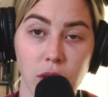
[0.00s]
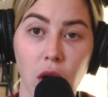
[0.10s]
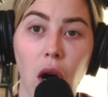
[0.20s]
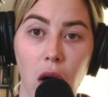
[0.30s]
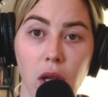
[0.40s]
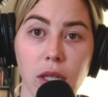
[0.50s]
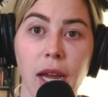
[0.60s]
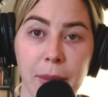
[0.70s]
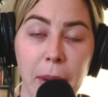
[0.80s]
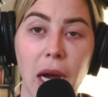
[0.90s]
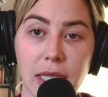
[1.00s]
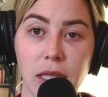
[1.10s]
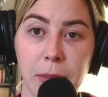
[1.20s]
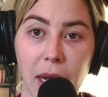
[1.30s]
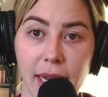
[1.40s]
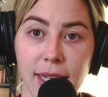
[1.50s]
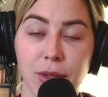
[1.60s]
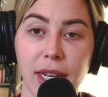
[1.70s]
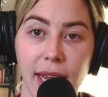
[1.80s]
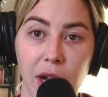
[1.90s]
call, pause this podcast
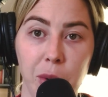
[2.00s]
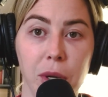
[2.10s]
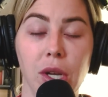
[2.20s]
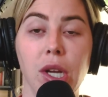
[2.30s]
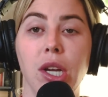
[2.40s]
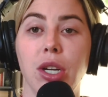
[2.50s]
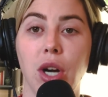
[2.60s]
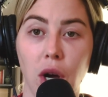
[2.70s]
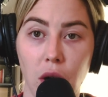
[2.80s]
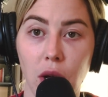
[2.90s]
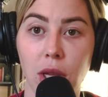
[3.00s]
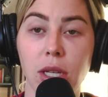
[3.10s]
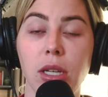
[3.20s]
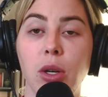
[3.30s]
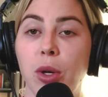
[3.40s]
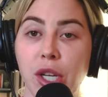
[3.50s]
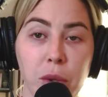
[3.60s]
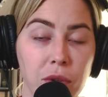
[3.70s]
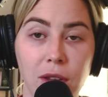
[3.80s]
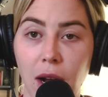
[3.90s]
right now, call or
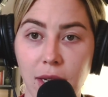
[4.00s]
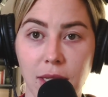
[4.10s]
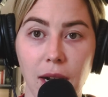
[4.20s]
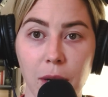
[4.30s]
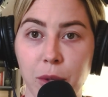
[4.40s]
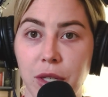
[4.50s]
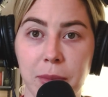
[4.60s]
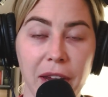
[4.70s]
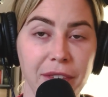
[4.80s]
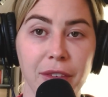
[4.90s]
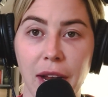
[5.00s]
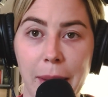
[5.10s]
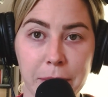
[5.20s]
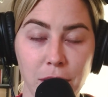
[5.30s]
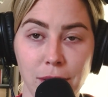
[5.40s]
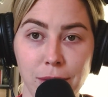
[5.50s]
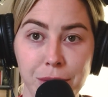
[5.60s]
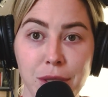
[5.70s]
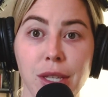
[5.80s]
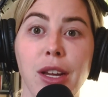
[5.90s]
use ZocDoc, which is my favorite app to
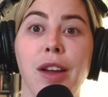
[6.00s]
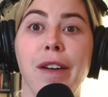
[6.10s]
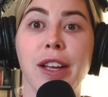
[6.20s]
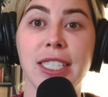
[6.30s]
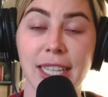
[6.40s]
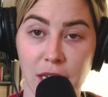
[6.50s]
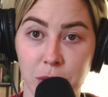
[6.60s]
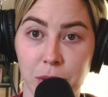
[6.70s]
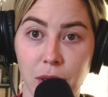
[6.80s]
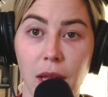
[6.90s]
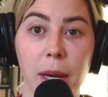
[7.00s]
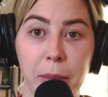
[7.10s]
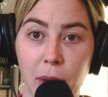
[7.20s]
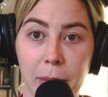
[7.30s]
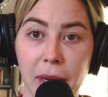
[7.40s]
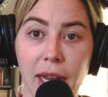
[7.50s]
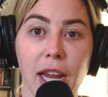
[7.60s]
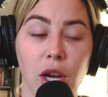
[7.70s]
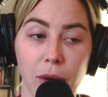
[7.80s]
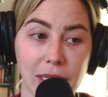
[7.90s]
use, schedule an appointment
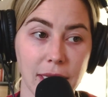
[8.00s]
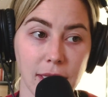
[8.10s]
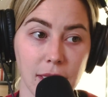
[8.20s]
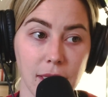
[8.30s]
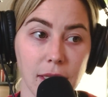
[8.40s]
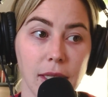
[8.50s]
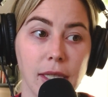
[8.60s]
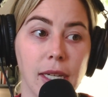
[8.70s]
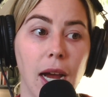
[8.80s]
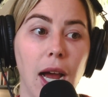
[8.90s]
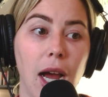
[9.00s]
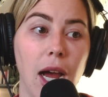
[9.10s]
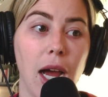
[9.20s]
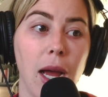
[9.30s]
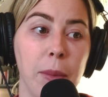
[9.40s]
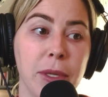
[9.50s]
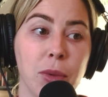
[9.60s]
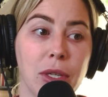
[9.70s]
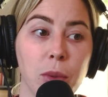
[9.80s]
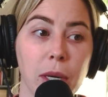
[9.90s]
and go get tested.
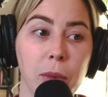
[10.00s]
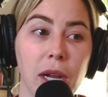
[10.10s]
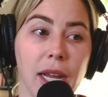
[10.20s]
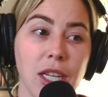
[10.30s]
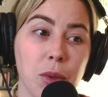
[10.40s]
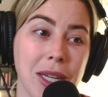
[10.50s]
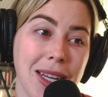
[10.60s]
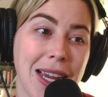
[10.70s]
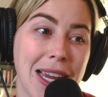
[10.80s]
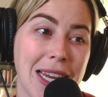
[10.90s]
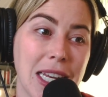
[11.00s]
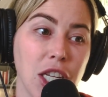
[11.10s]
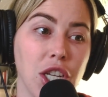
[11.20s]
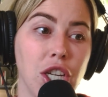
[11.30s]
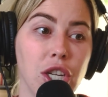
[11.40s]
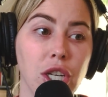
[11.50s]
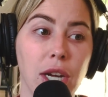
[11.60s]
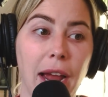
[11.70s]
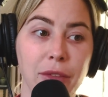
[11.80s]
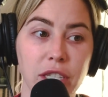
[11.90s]
Between 21 and 29,
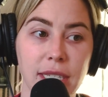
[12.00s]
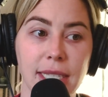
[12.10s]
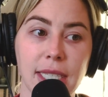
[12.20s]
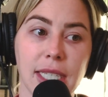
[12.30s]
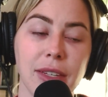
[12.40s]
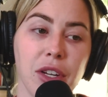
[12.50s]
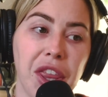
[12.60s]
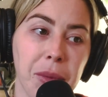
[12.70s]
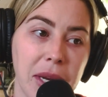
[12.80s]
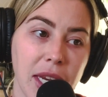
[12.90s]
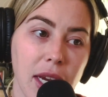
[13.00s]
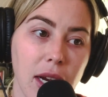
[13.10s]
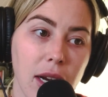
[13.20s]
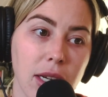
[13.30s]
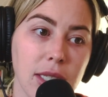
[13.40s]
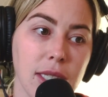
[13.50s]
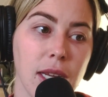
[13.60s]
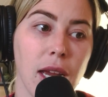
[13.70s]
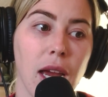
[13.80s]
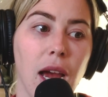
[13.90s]
your average testing is every 3 years.
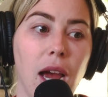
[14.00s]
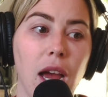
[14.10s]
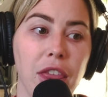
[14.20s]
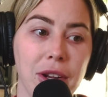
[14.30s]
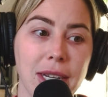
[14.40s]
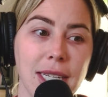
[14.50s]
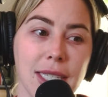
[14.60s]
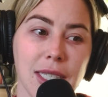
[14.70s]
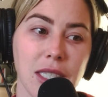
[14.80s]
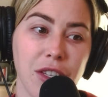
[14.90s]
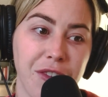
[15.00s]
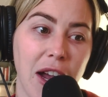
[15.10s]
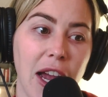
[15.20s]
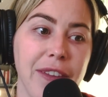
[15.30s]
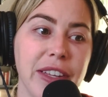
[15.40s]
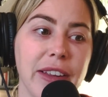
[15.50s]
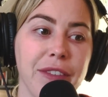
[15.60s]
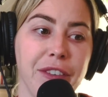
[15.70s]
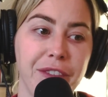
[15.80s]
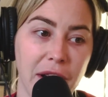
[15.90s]
30 to 65 is
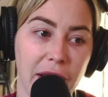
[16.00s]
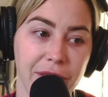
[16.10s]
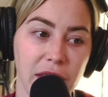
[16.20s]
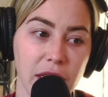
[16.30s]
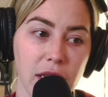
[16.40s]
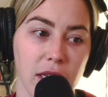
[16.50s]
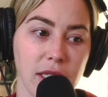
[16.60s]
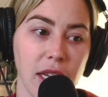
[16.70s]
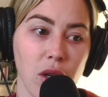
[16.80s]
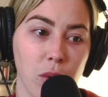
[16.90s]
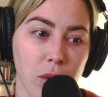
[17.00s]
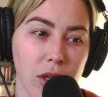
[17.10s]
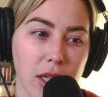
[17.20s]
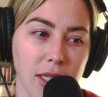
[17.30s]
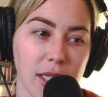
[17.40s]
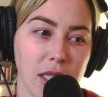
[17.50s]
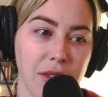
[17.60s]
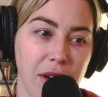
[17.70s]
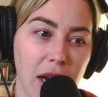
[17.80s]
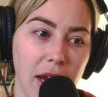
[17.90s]
every 5 years. And older than
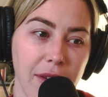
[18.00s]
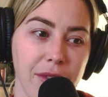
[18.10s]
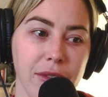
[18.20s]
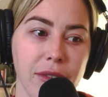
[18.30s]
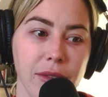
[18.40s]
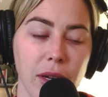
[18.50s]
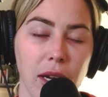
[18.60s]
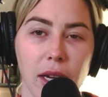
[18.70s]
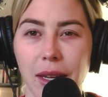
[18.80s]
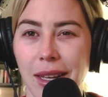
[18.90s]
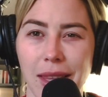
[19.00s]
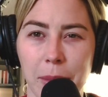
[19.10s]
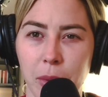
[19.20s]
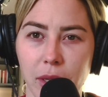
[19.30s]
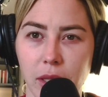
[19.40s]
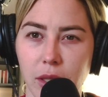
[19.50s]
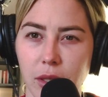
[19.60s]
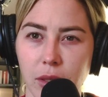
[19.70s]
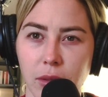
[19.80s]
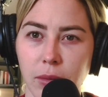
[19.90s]
65, at that point,
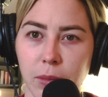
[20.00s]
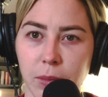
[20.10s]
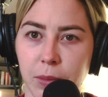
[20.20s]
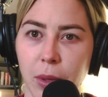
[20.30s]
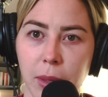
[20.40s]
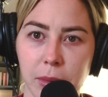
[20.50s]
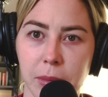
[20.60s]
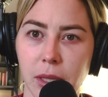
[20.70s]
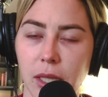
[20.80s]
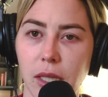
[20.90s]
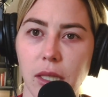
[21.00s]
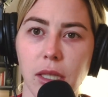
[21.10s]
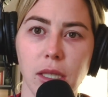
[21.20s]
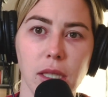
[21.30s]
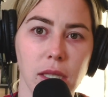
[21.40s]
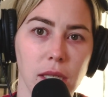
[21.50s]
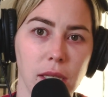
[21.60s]
you're probably